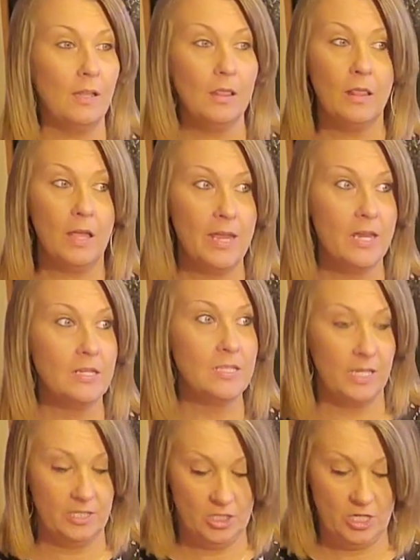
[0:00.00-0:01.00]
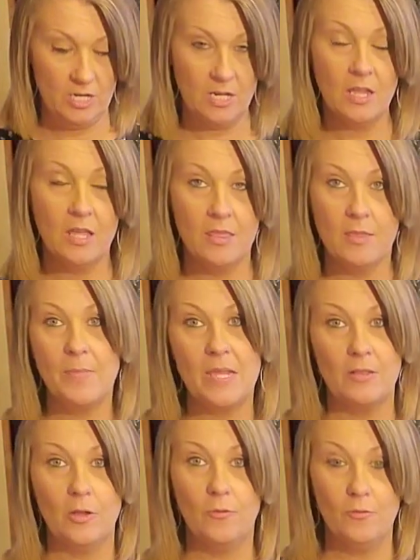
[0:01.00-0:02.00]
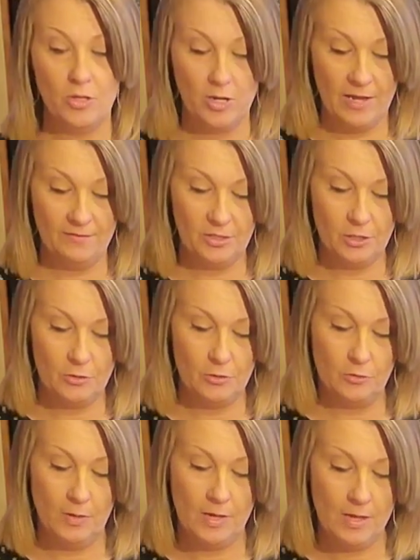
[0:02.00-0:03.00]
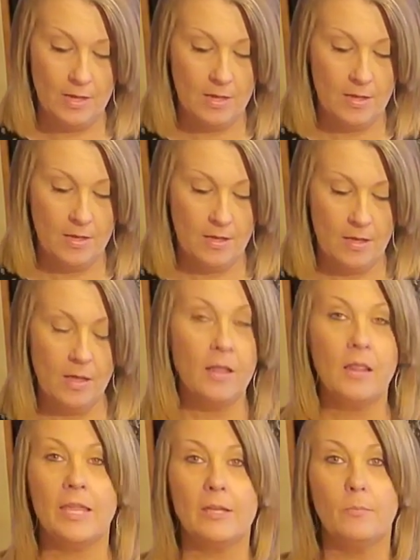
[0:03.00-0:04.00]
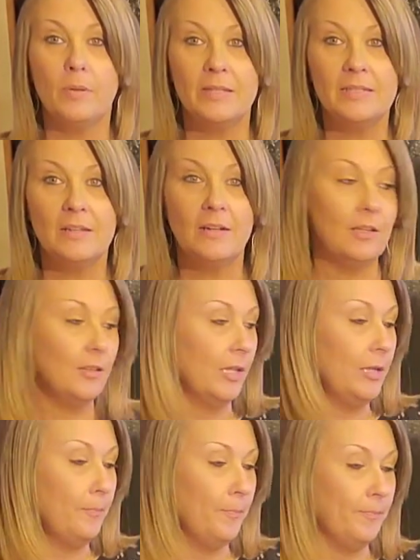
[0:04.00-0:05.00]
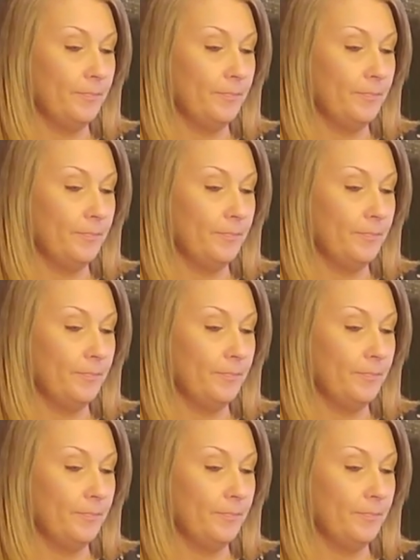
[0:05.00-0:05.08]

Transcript: like touching the meatloaf when you have to like blend it all up.